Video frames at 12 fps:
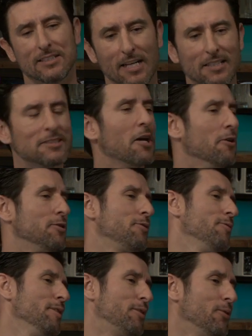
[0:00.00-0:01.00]
the Suns goes
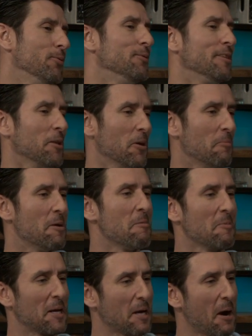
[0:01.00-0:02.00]
through the twos a little bit.
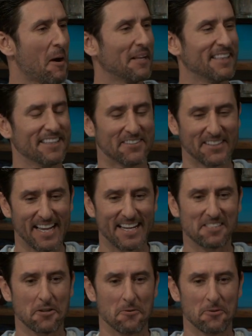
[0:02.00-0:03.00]
I'm like, all right, the little
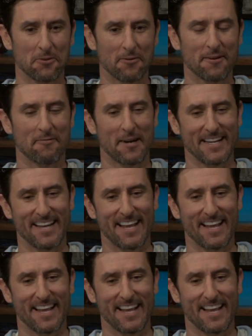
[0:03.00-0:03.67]
guy's going through it right